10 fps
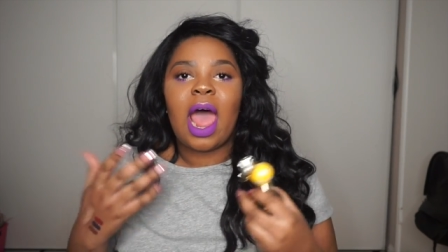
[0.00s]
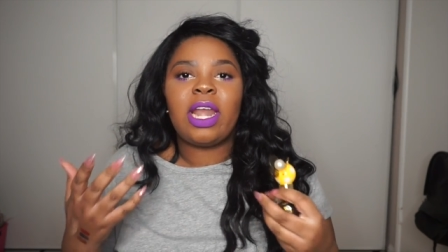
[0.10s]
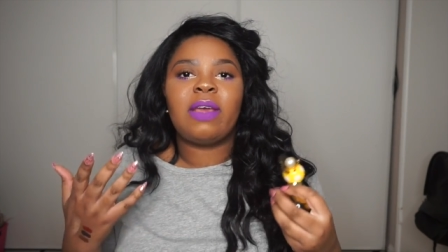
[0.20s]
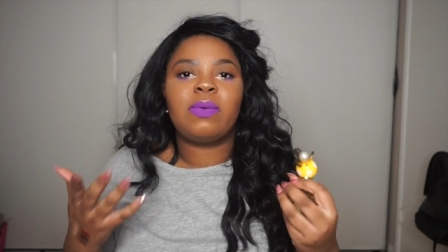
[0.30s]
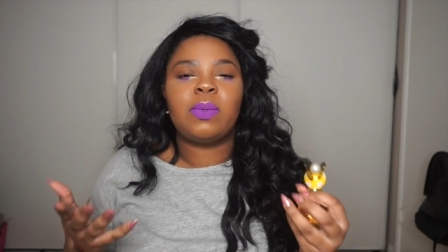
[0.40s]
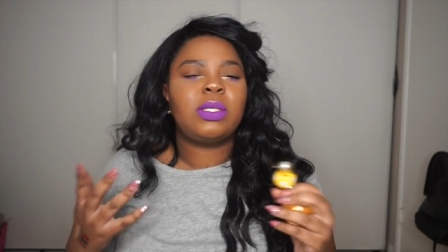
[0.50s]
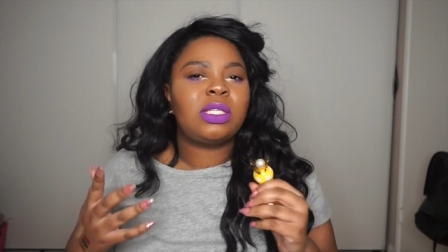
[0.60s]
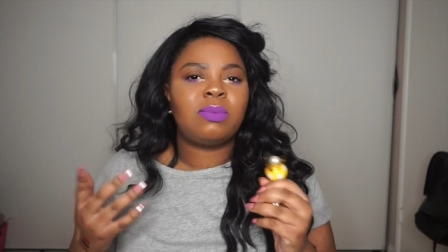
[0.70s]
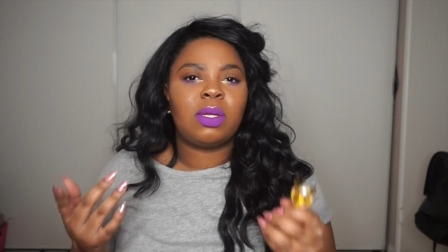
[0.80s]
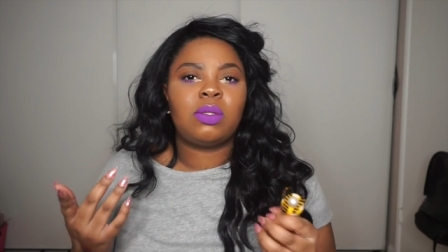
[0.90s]
I never want to
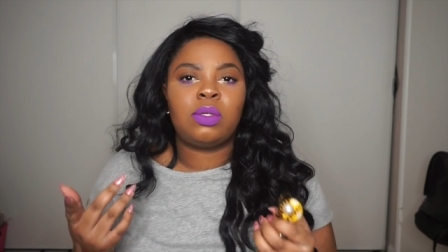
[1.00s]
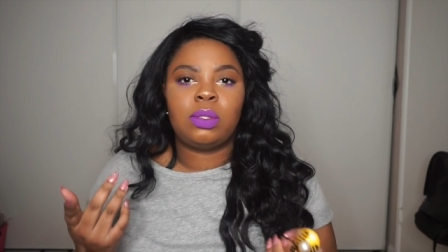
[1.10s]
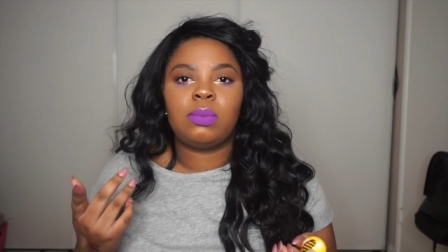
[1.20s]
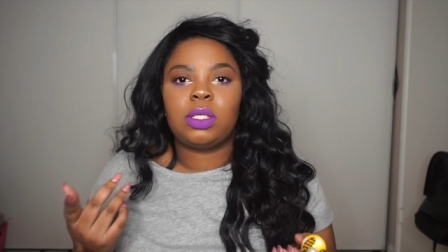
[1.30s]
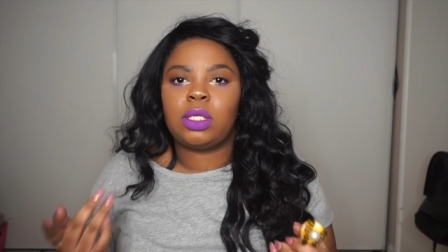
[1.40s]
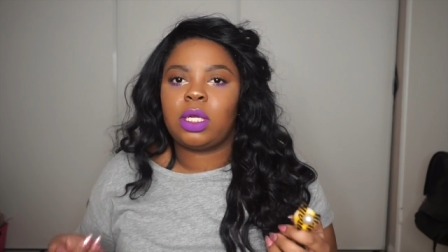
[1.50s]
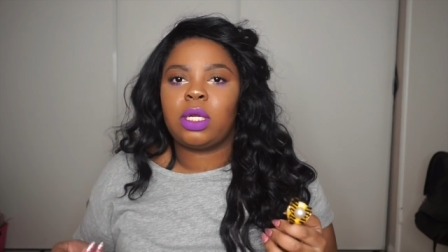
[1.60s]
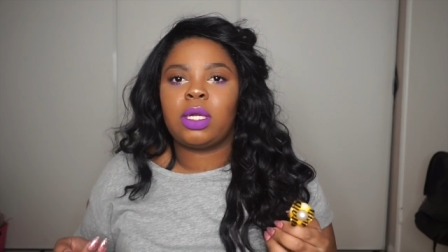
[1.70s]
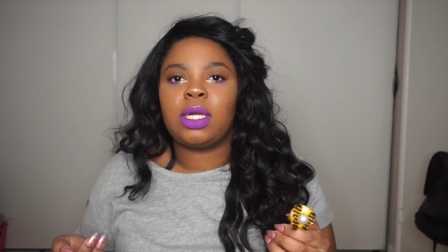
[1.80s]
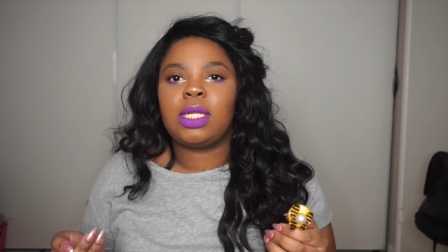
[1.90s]
smell too
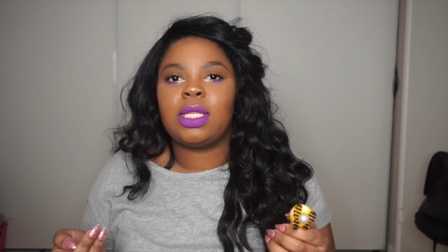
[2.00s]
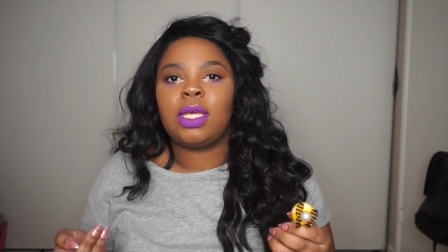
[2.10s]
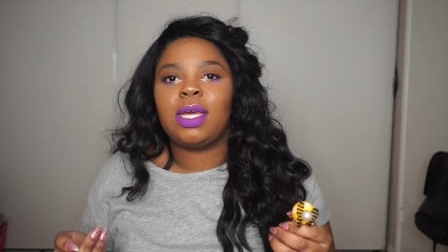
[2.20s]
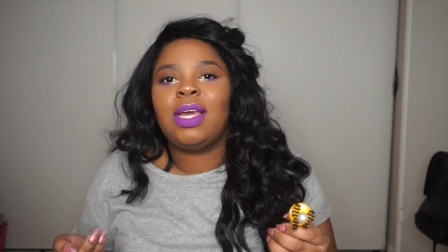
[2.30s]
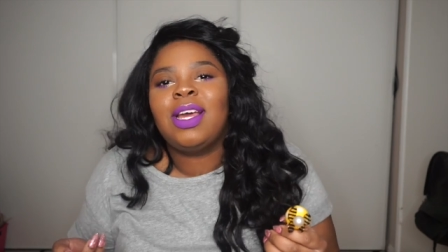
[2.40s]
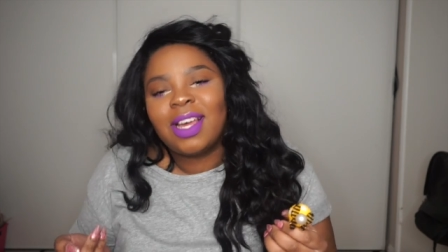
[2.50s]
mature or anything,